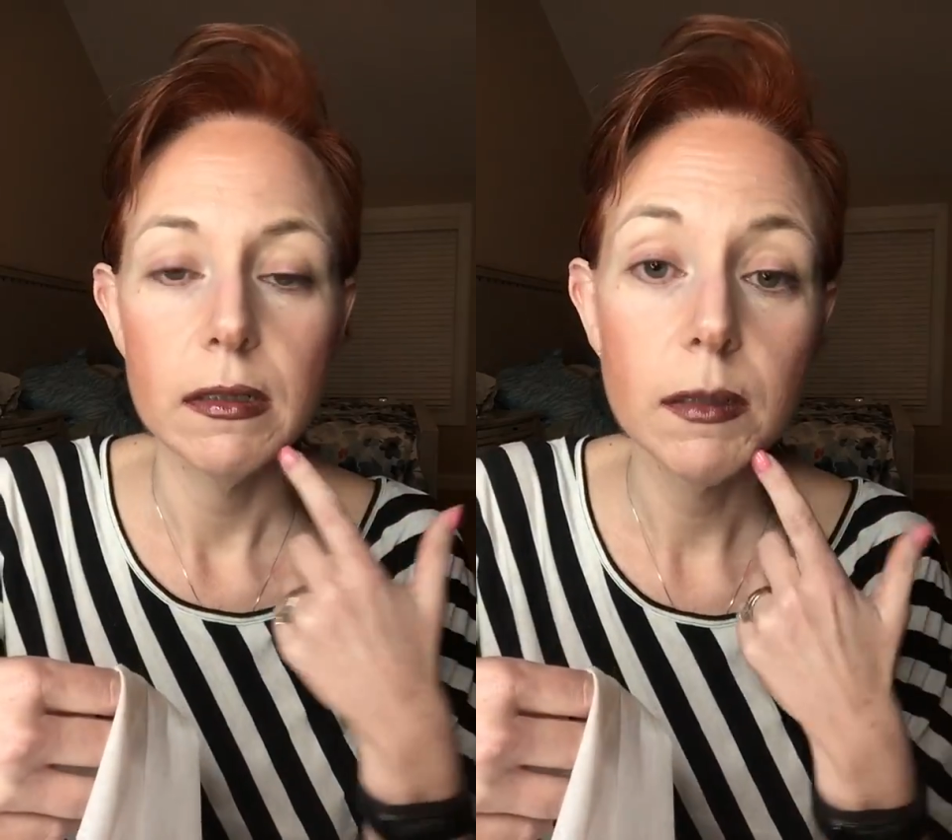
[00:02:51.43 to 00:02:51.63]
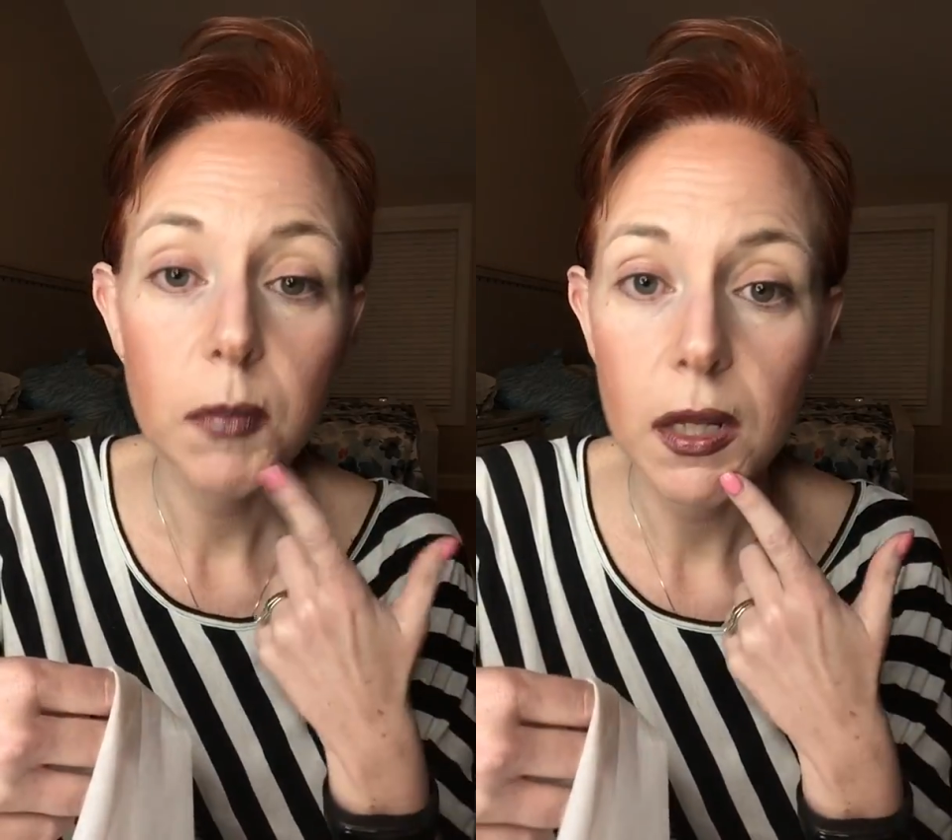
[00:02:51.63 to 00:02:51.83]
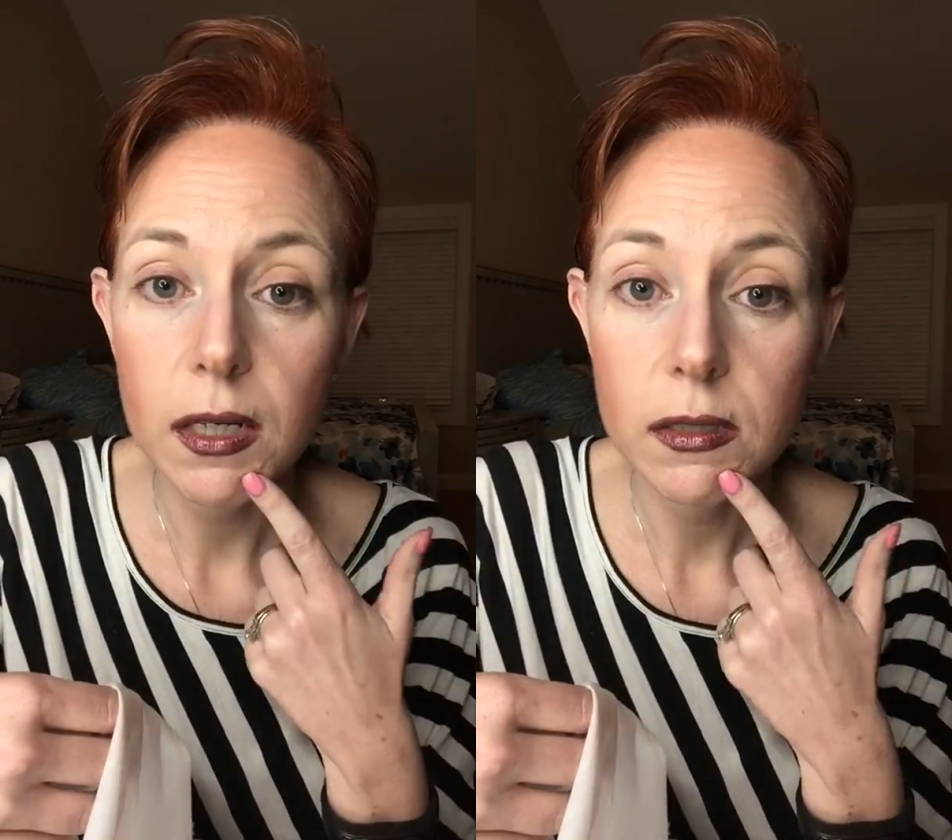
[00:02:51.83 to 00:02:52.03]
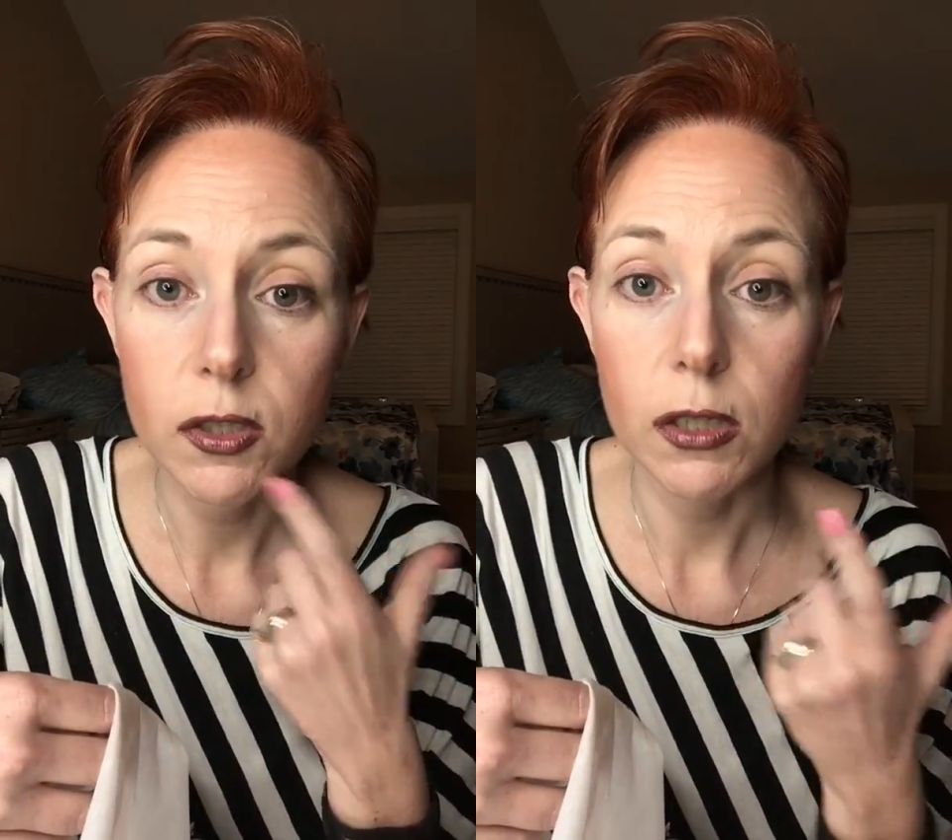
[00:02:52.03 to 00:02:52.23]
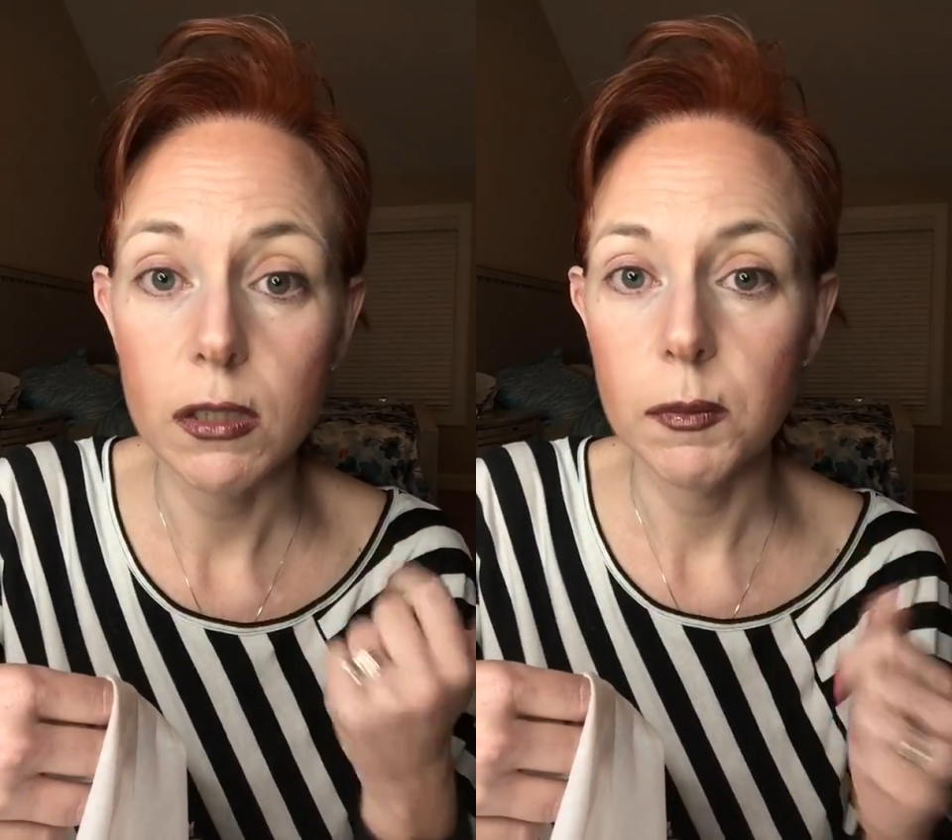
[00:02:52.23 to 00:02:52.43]
lip gloss,
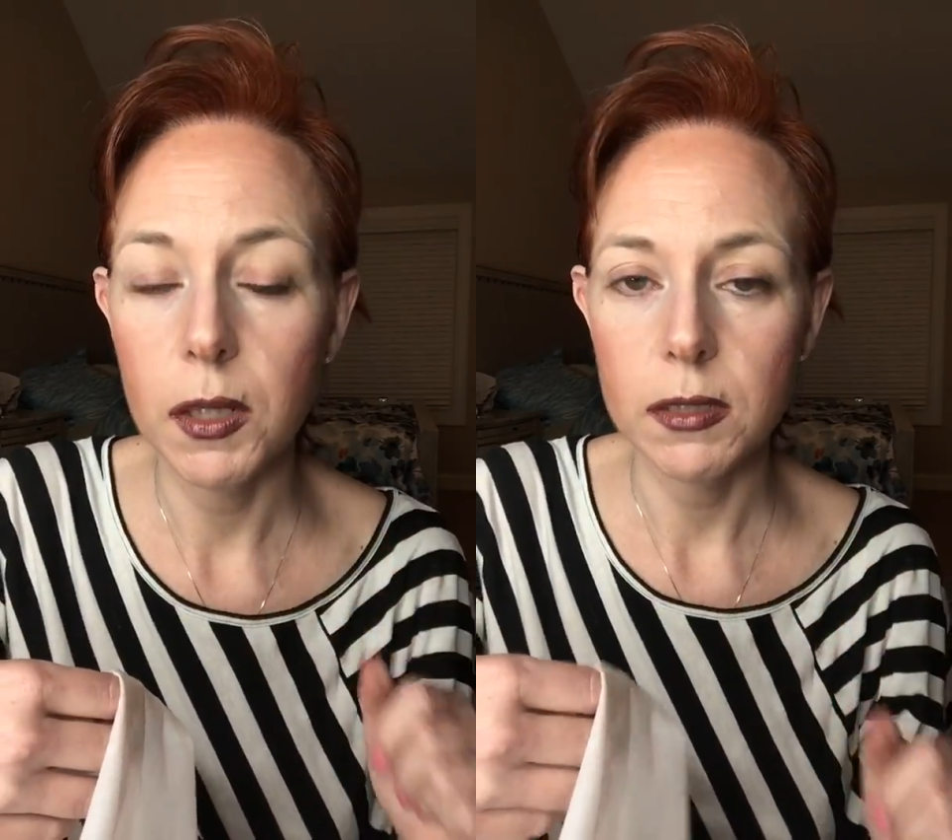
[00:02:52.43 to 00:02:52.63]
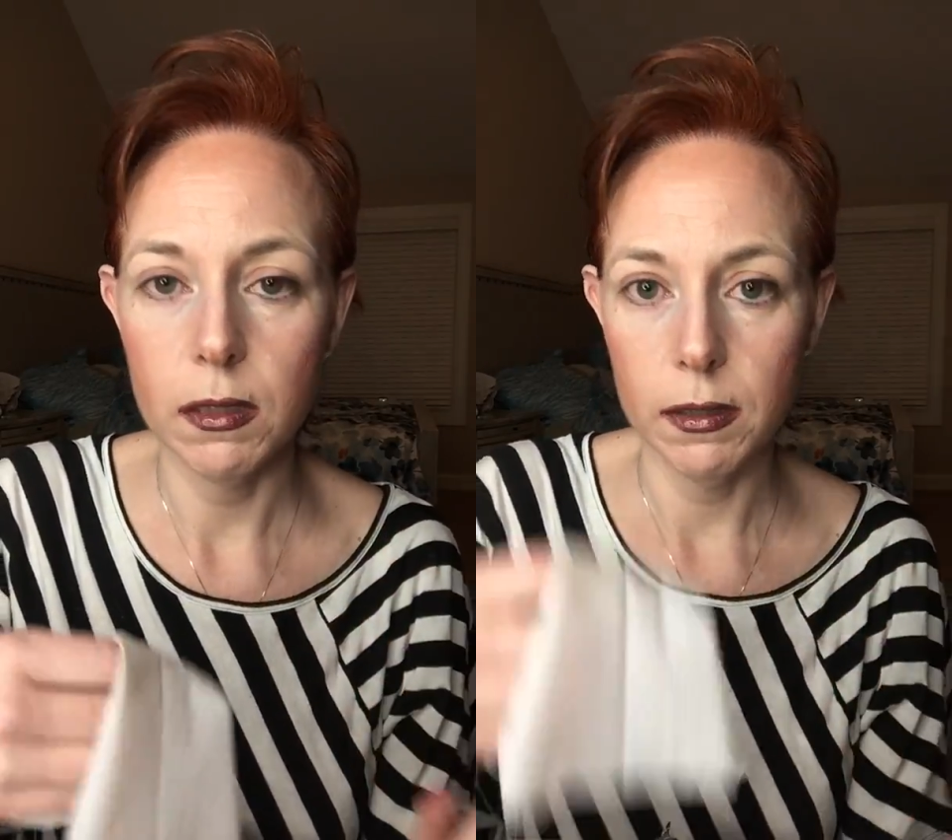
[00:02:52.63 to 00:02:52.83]
dark lip gloss